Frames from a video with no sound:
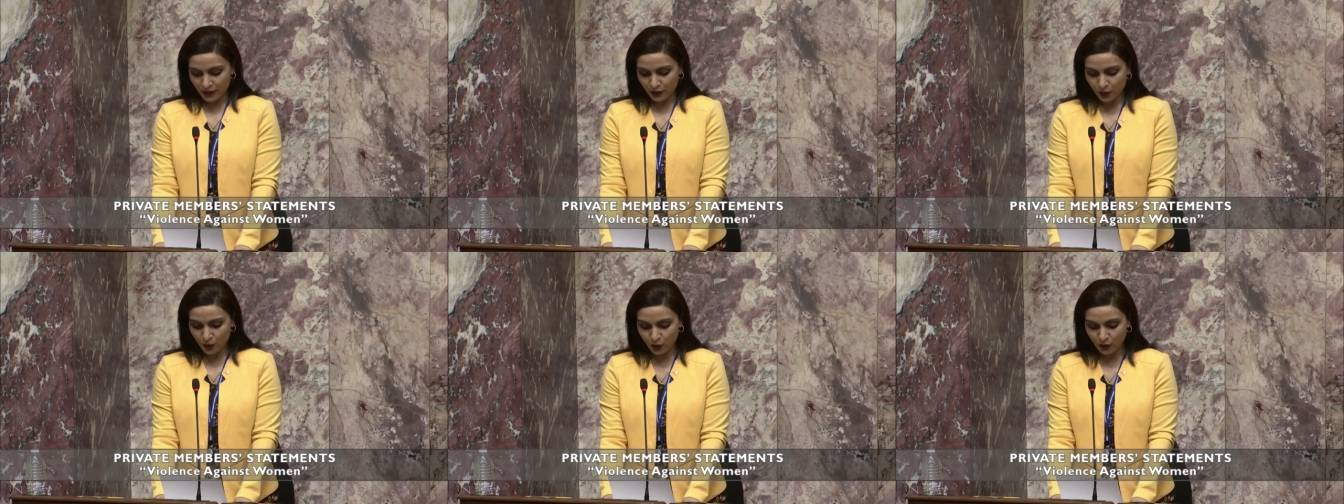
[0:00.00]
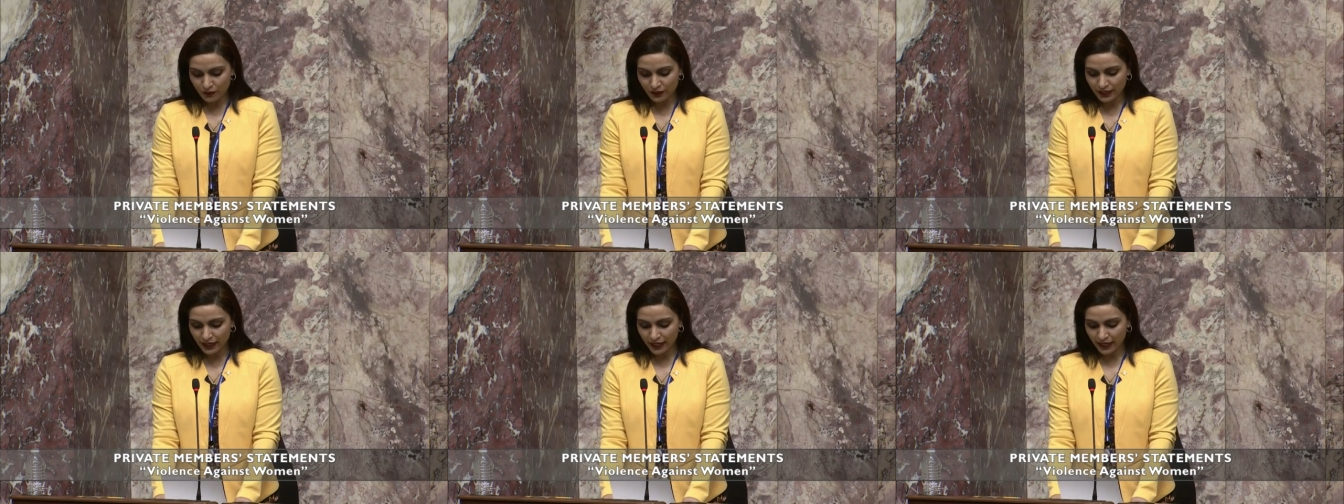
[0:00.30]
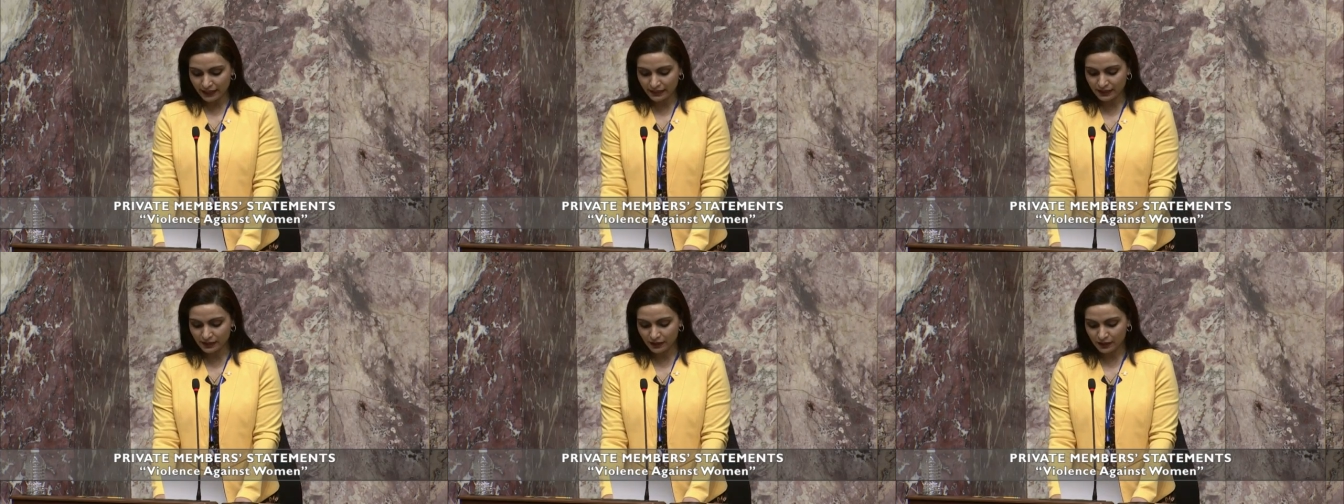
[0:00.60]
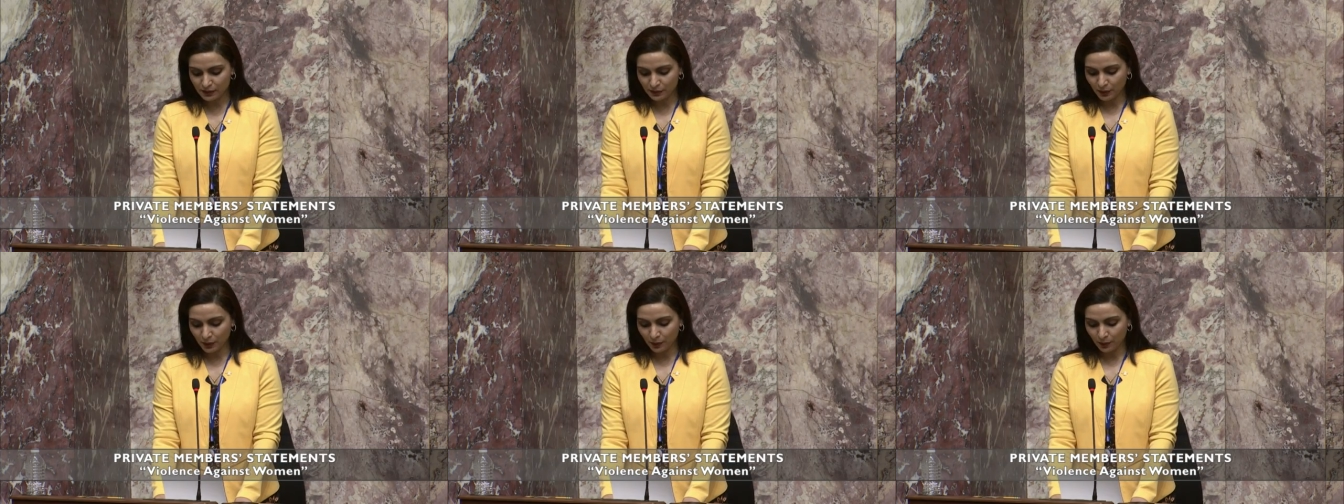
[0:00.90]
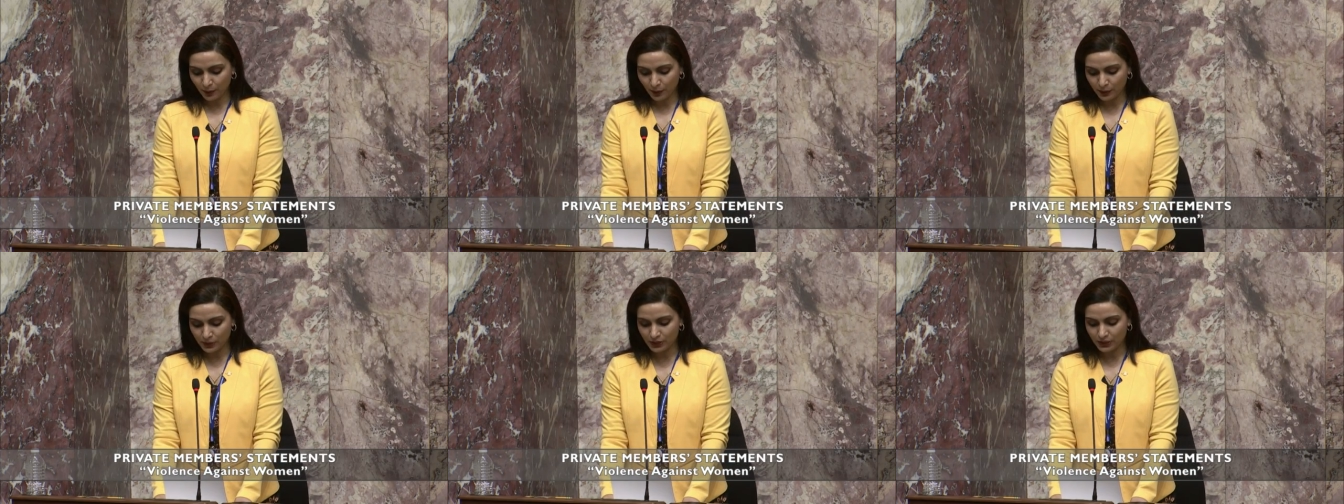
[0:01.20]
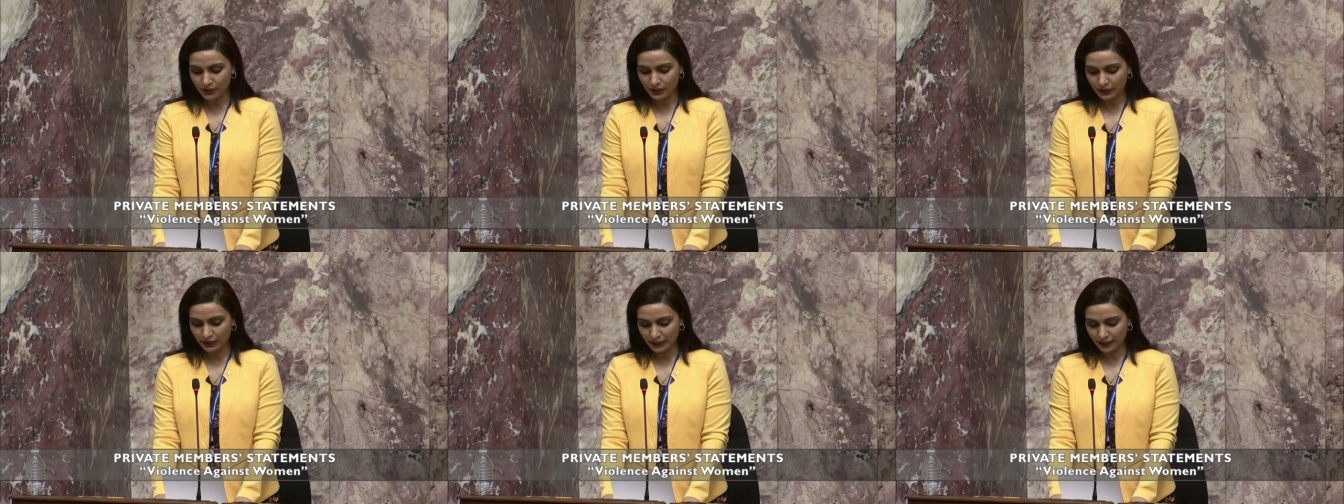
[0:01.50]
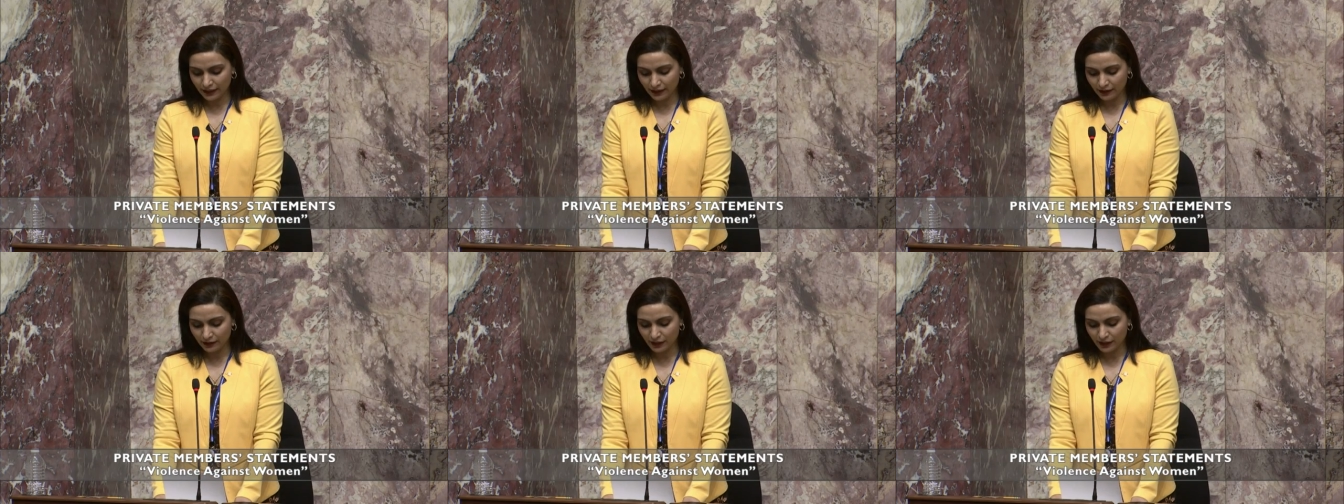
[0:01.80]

COVID has disproportionately,